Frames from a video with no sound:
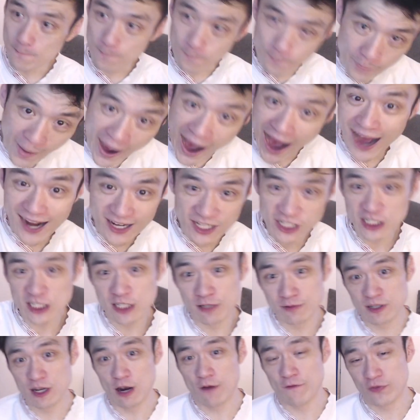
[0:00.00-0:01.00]
barges
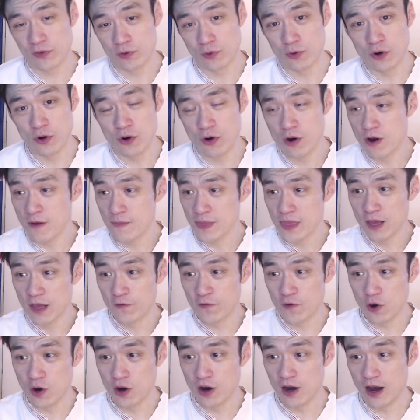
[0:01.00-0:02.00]
himself through
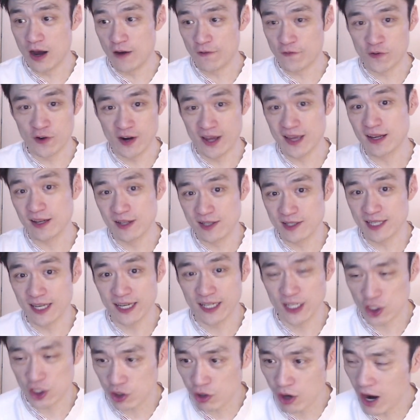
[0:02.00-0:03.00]
for England's
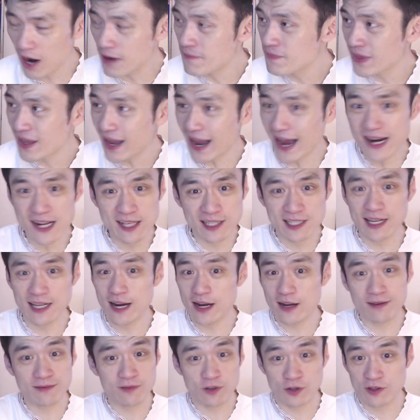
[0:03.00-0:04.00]
second try. And it's
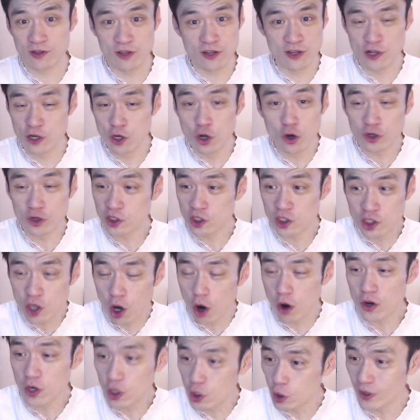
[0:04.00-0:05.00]
like, it looks
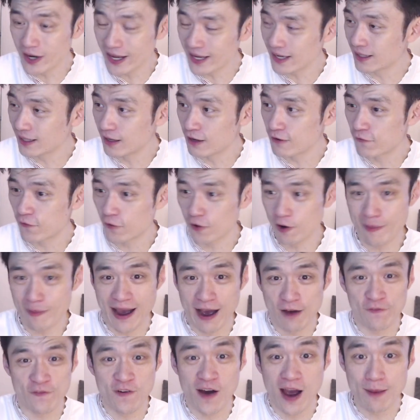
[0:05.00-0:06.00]
so good, England, for
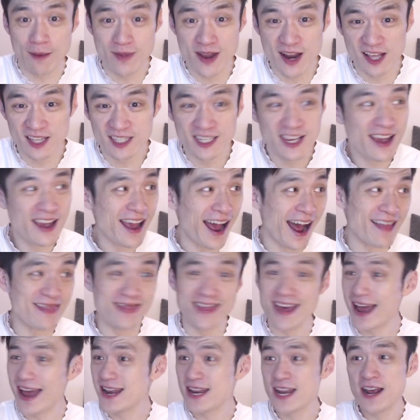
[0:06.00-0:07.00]
about 5 minutes. And
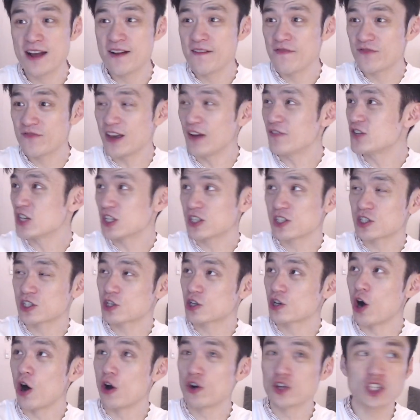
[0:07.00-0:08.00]
then they've just
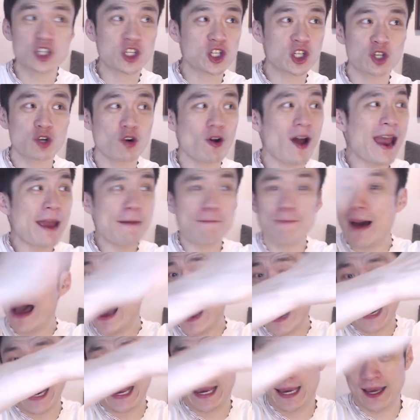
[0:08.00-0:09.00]
gone straight
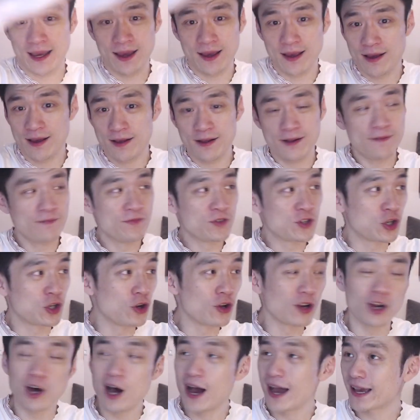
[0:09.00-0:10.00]
back
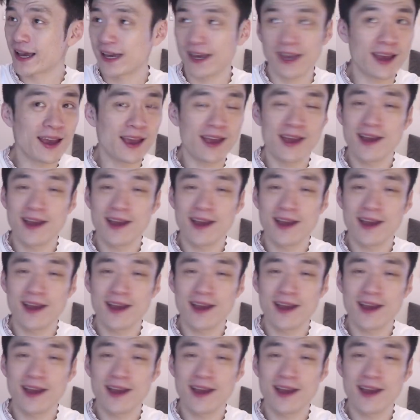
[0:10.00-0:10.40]
to like